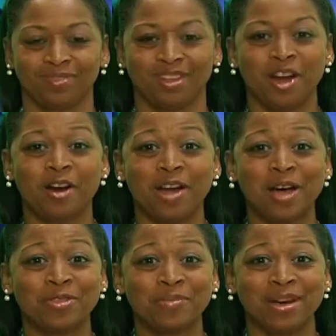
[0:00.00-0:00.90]
Our
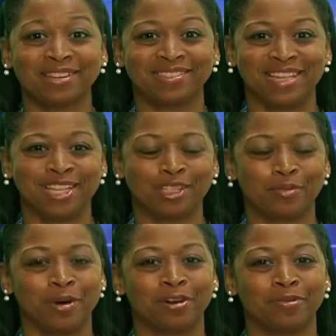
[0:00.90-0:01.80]
Out the Box teens are
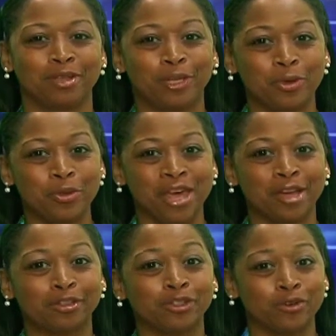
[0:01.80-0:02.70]
part of the Youth Health
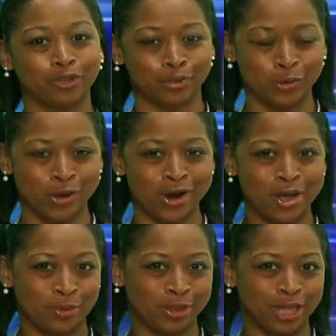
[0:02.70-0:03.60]
Service Corps,
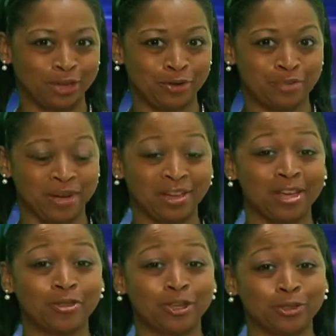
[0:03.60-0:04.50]
where they learn about
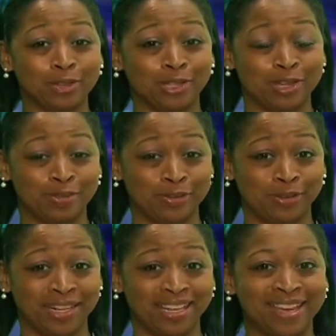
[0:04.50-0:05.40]
health issues in the
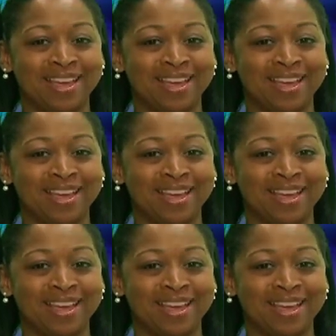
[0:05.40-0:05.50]
community,